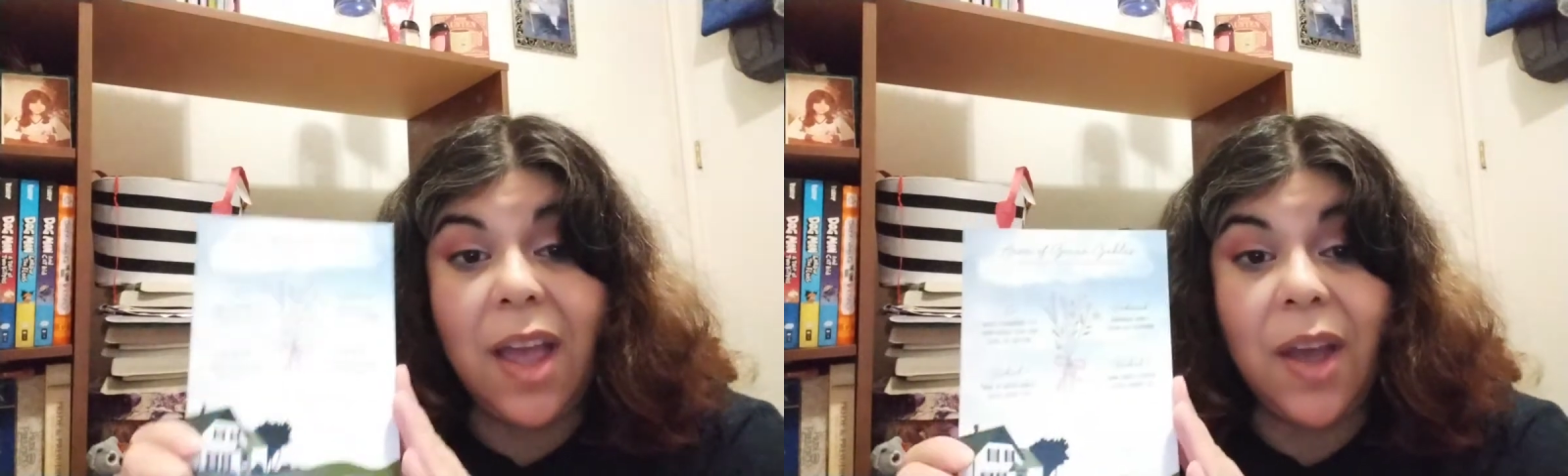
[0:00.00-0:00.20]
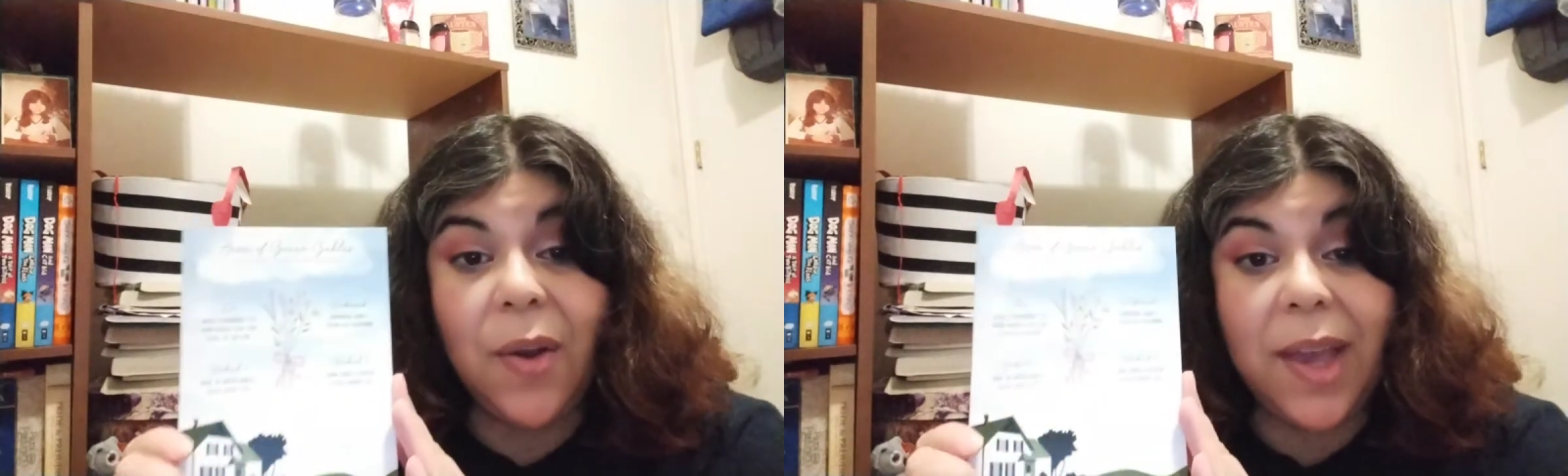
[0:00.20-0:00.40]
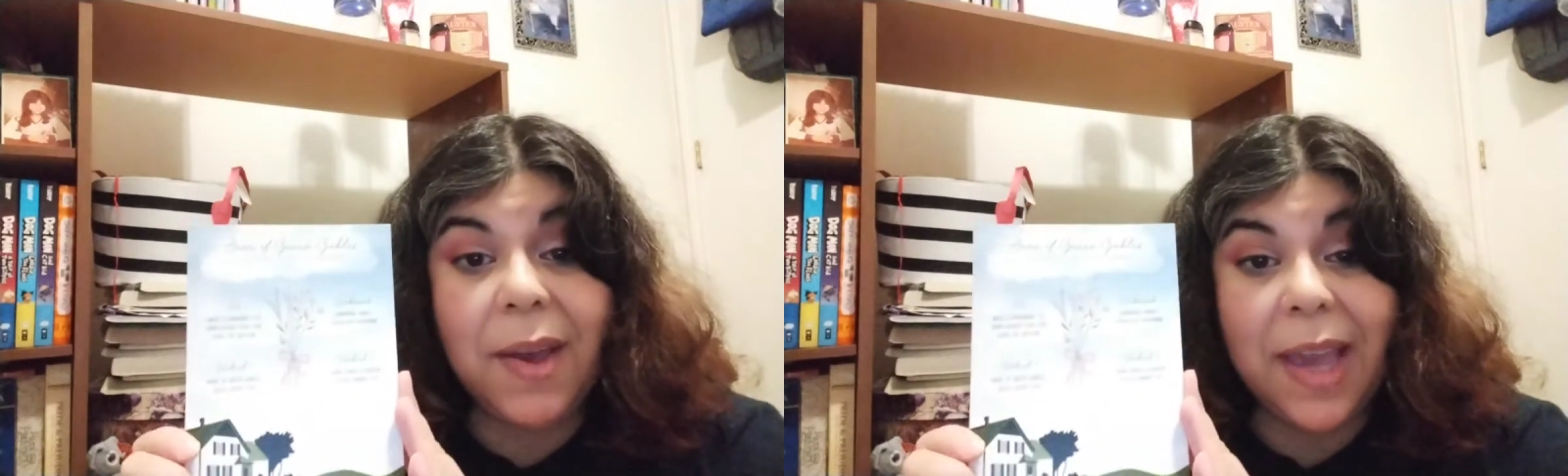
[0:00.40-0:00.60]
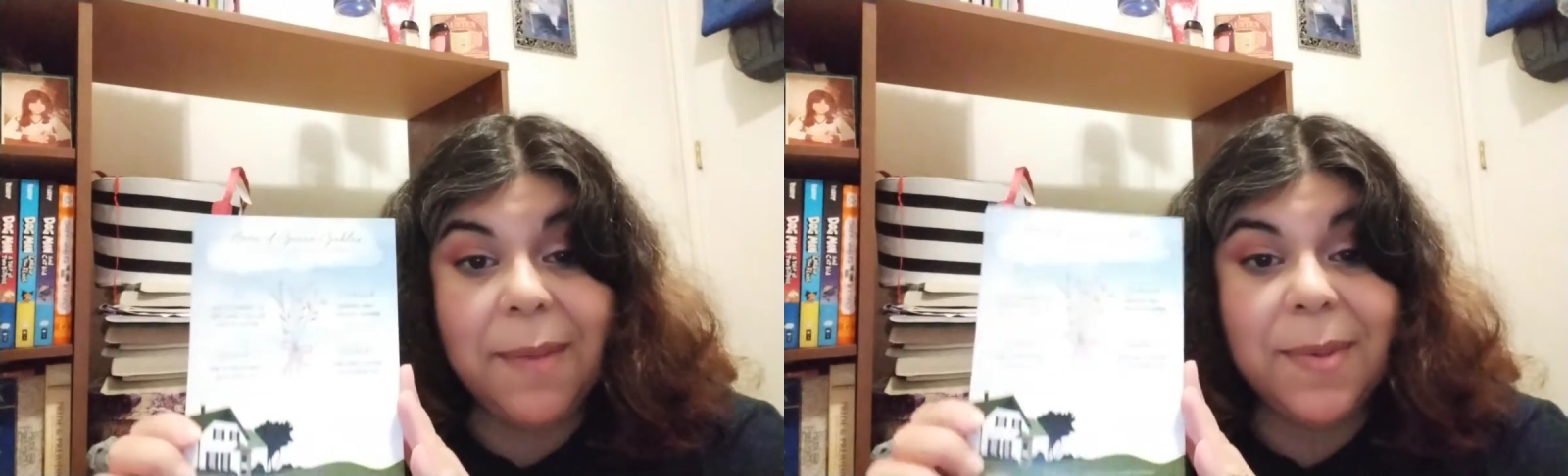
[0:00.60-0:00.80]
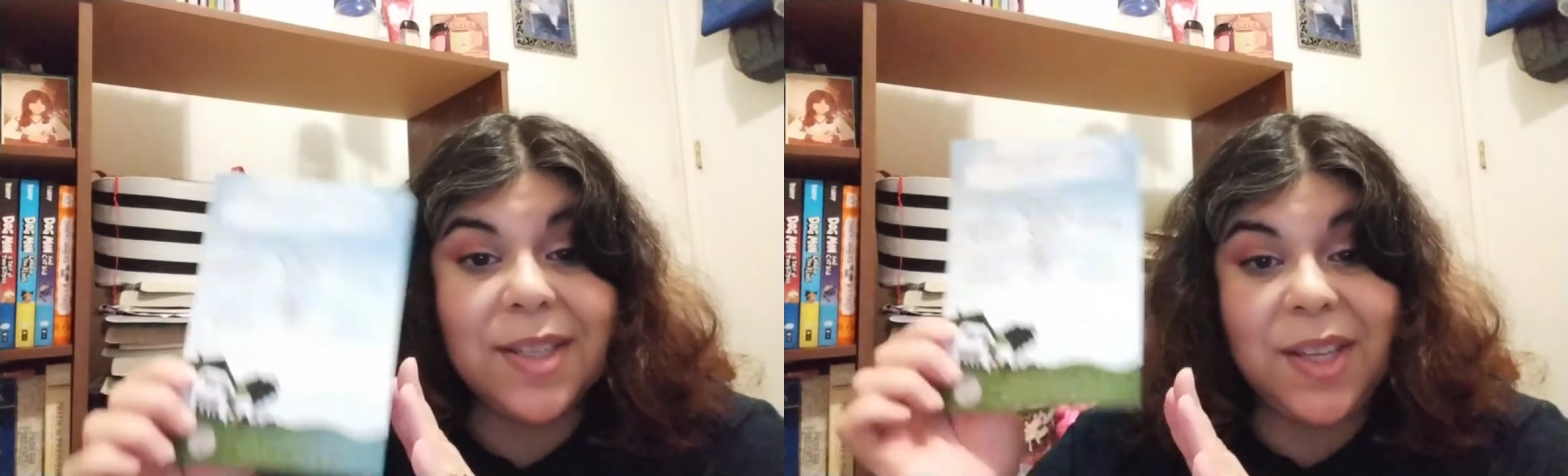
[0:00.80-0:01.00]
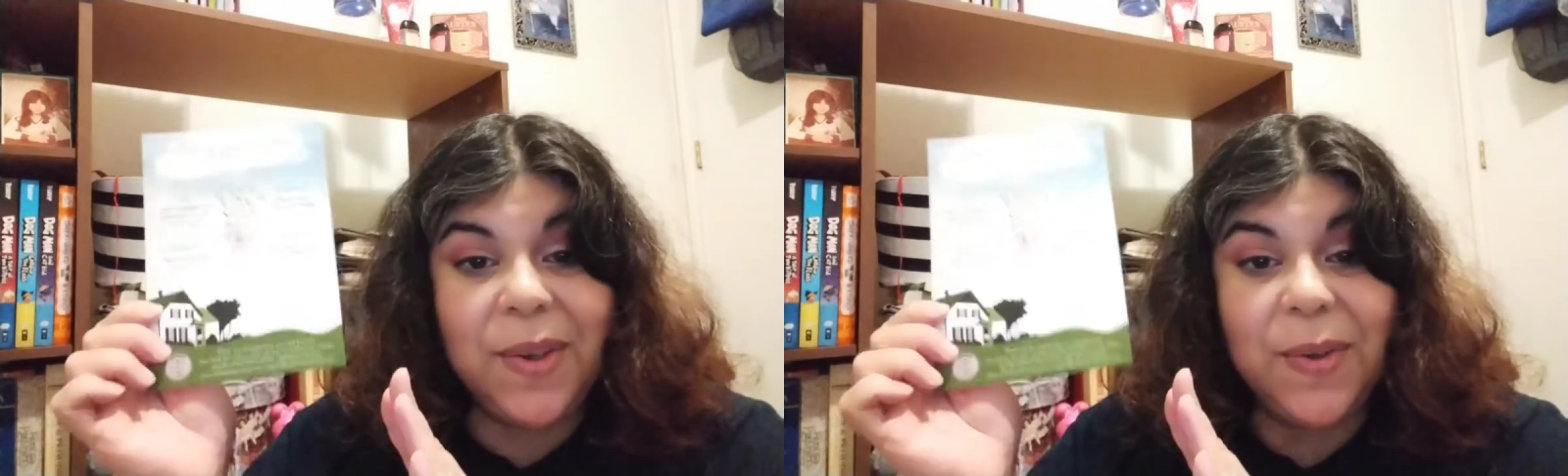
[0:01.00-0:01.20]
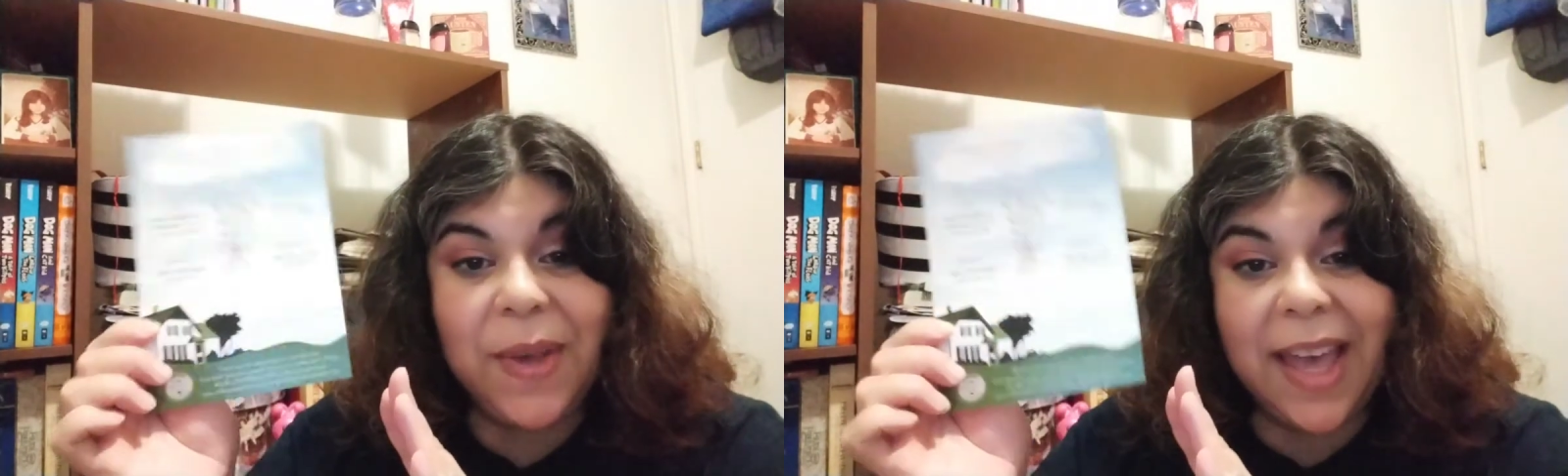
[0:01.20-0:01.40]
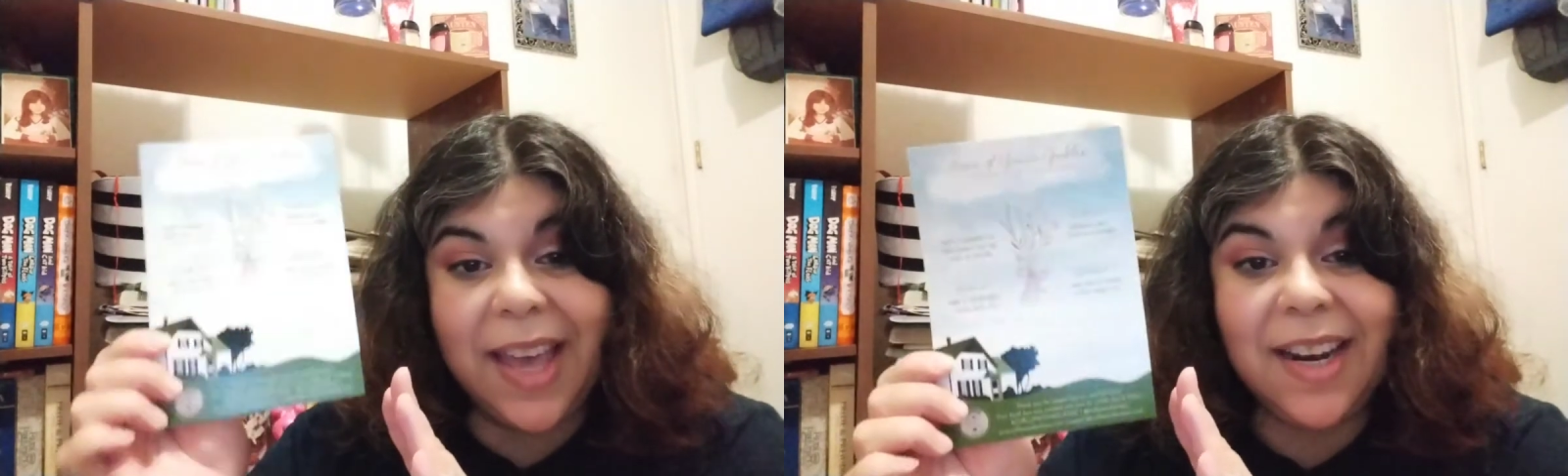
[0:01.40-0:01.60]
Green Gables, you
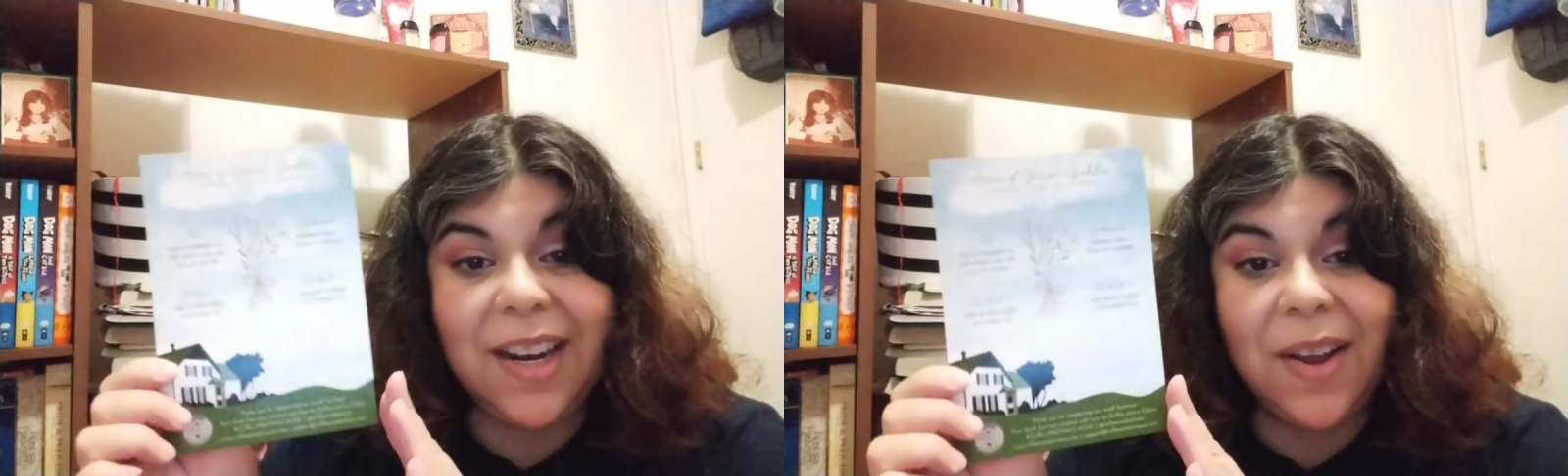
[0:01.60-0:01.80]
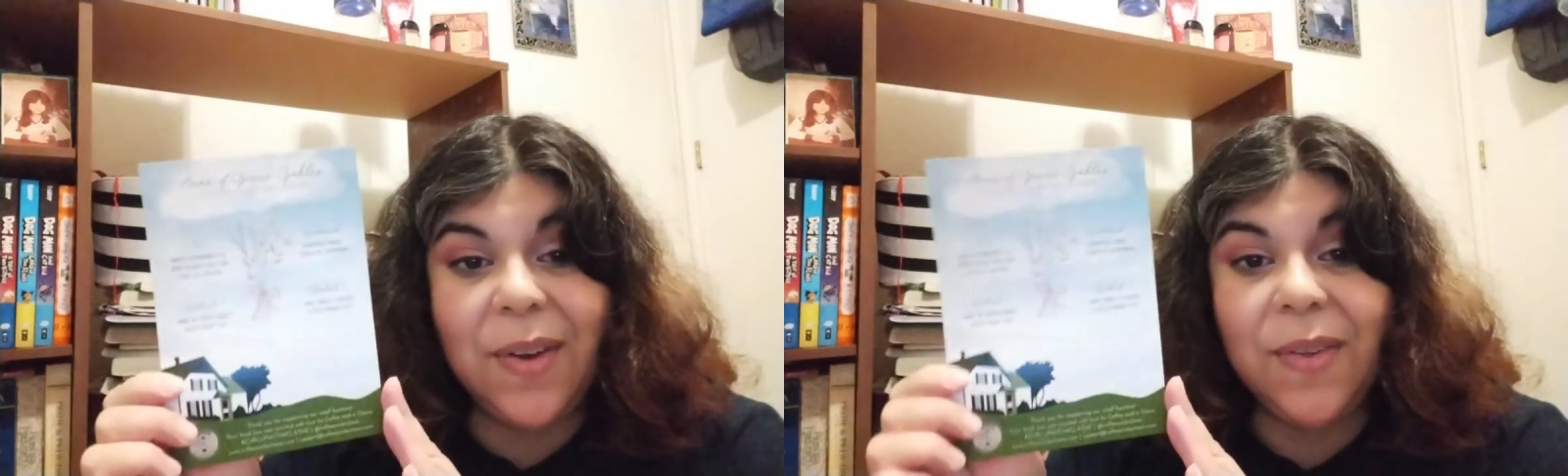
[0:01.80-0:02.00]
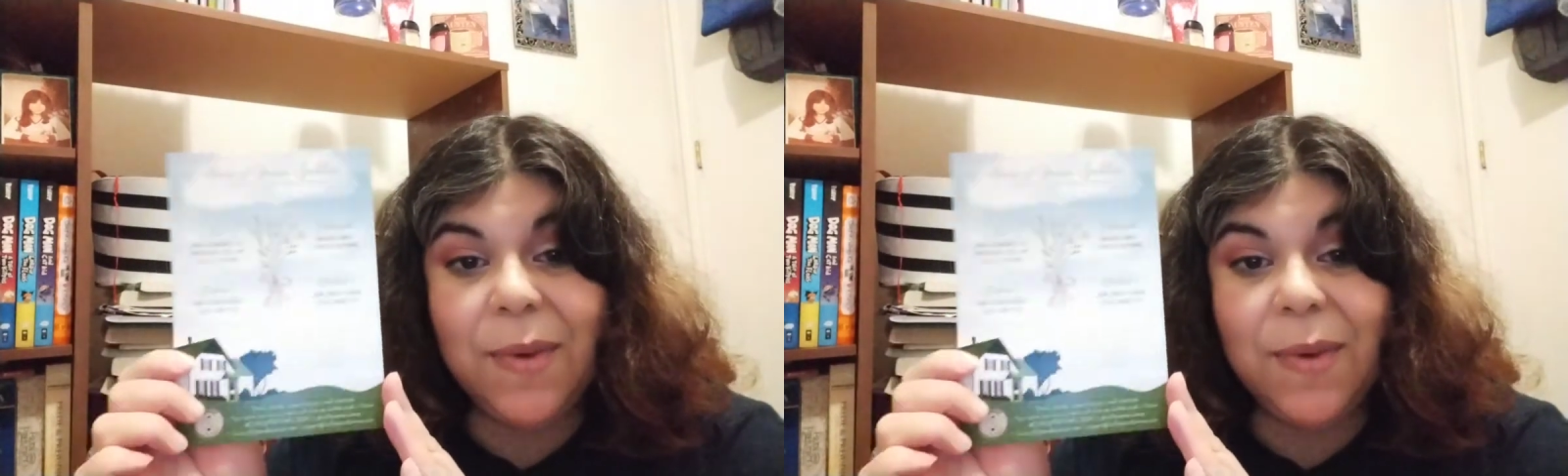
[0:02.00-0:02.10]
kind of know